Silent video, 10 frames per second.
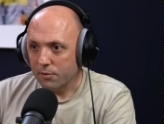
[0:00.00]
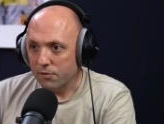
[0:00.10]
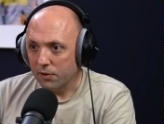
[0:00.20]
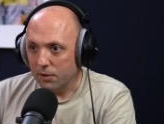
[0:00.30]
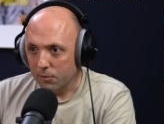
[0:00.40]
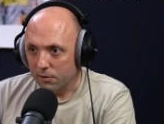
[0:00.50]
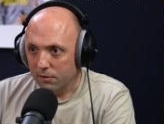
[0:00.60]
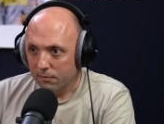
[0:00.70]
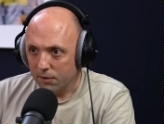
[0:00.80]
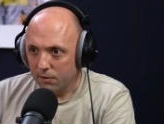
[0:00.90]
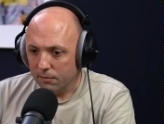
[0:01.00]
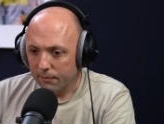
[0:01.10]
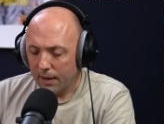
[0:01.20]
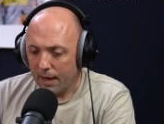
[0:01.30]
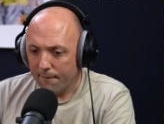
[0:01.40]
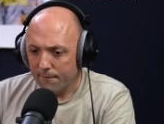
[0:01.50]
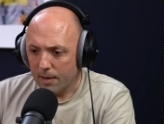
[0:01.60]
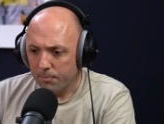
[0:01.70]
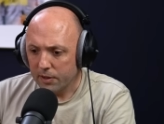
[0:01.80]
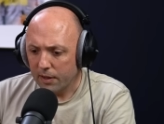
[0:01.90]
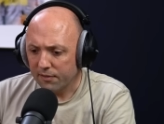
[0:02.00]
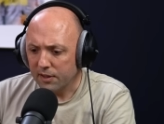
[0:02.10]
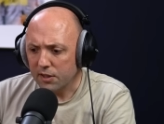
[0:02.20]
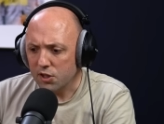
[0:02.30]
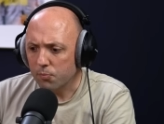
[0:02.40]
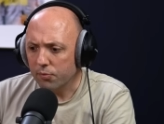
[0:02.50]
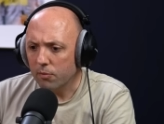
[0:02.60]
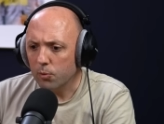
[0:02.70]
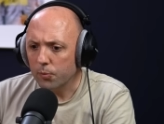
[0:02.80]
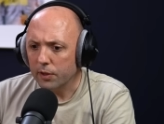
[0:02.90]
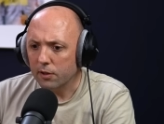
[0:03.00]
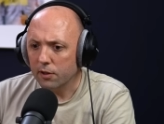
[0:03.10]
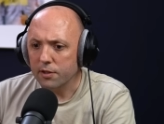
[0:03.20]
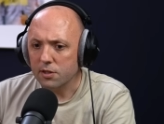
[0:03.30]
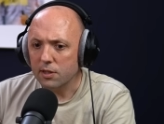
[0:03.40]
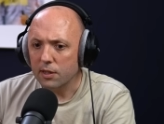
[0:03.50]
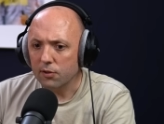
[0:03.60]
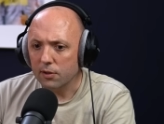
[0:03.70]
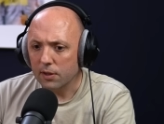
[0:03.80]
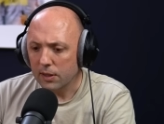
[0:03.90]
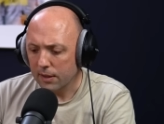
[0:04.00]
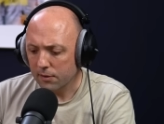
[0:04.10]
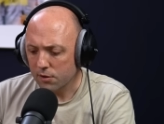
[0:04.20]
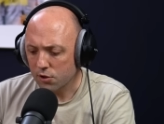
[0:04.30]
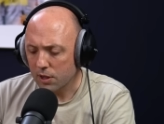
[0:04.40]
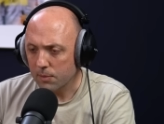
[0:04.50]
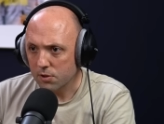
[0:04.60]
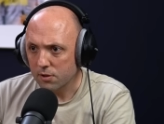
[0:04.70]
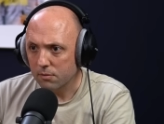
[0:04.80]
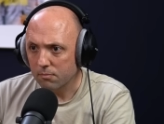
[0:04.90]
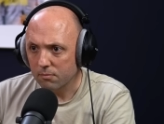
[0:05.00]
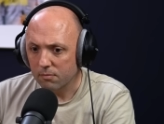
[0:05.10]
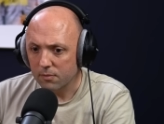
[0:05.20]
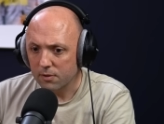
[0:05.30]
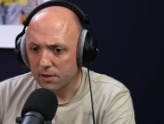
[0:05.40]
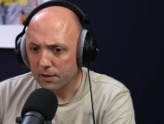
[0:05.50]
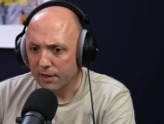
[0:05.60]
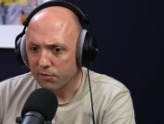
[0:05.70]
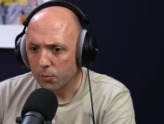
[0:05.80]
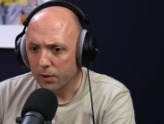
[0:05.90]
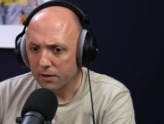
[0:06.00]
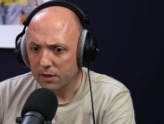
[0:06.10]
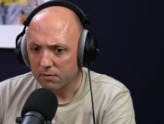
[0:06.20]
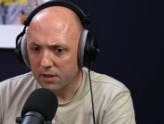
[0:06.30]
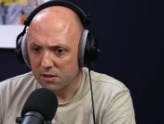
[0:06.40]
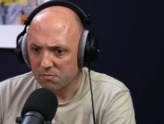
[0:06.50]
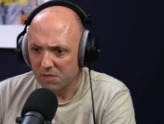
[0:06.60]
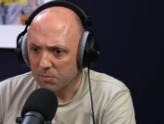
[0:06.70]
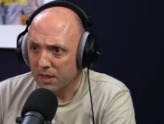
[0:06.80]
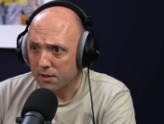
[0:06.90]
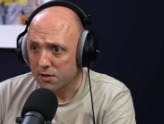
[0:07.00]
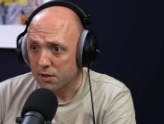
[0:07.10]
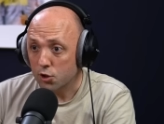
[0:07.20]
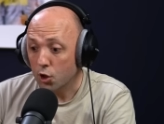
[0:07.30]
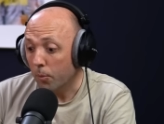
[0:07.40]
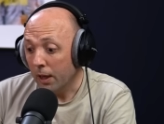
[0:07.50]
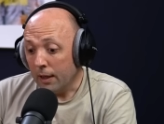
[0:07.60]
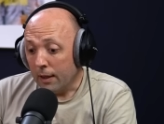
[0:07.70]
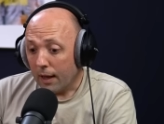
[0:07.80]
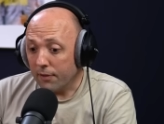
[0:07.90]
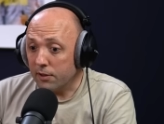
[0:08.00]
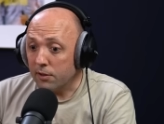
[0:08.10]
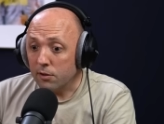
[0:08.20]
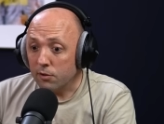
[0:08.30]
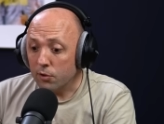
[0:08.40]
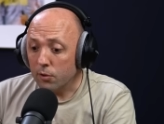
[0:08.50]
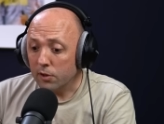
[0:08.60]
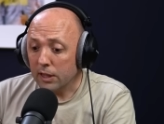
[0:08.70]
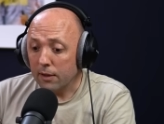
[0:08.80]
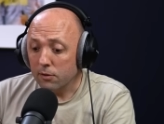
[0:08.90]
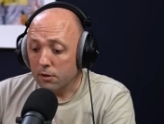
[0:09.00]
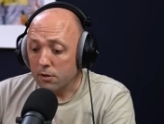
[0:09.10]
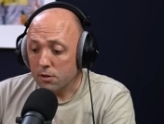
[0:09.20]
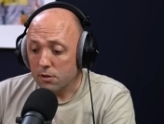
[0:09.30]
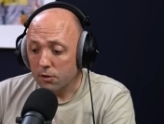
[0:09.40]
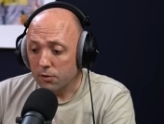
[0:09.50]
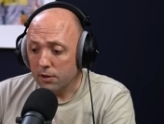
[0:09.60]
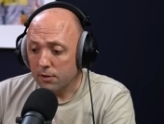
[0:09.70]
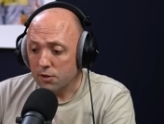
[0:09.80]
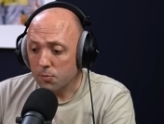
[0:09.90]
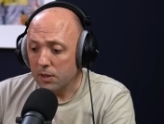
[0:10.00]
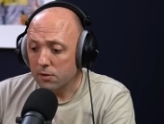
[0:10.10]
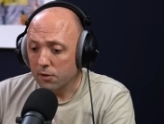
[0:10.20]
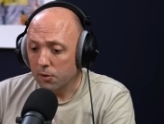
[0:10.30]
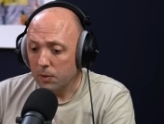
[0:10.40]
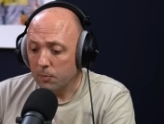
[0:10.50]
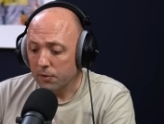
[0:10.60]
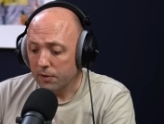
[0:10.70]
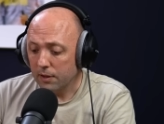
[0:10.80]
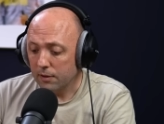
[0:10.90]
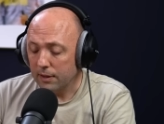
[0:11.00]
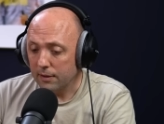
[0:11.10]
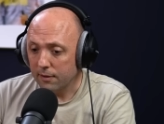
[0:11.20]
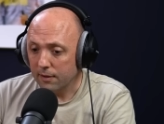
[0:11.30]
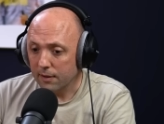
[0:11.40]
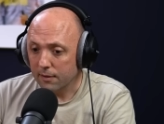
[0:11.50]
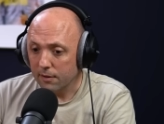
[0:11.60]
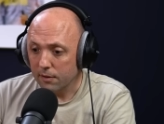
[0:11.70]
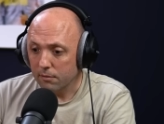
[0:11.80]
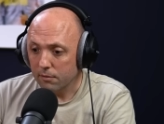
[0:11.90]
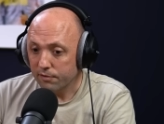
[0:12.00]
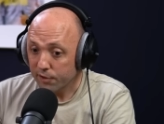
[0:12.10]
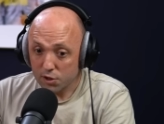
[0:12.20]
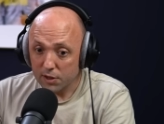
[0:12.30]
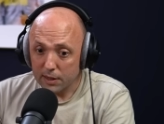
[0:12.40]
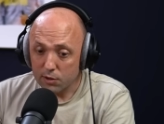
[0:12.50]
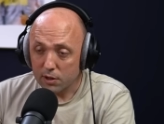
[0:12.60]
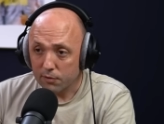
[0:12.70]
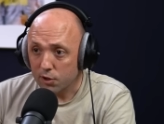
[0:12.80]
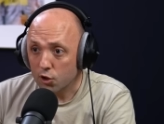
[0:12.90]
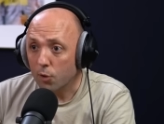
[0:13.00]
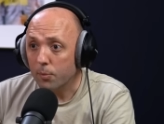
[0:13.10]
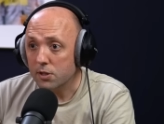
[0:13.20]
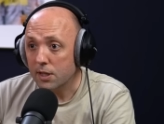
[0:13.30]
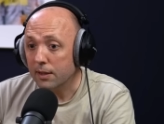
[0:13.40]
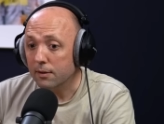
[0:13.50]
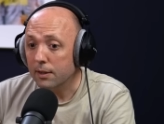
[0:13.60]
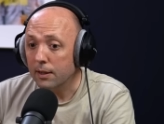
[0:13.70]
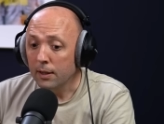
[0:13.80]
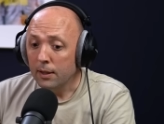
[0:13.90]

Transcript: was Fleetwood. But I think he's probably cut his teeth and earned his stripes to the level where he merits this job. And they did interview other candidates. They did speak to other people, and they clearly think that, firstly, he's right for the job, but secondly,